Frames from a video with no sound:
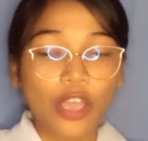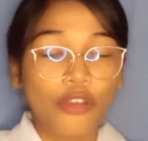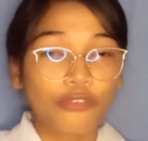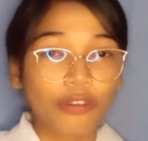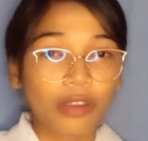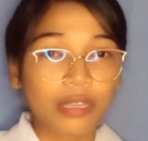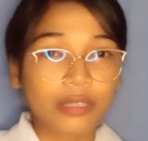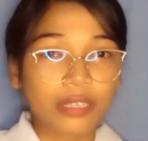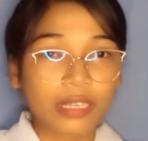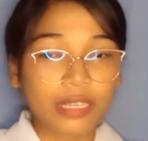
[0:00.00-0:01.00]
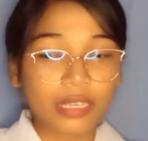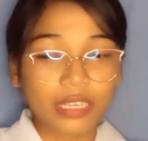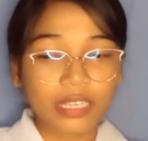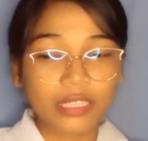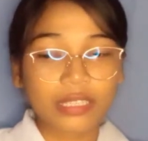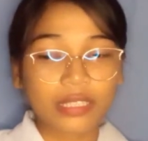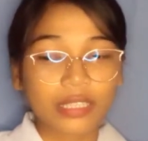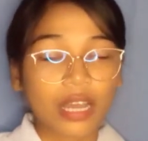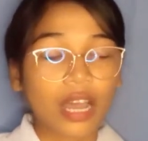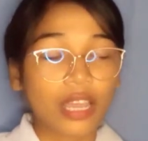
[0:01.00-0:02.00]
First is the
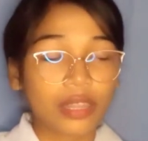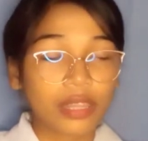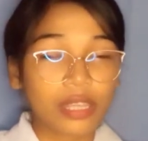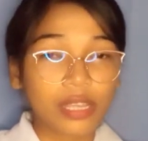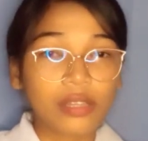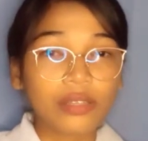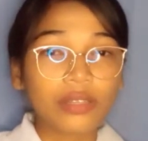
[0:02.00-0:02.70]
ideal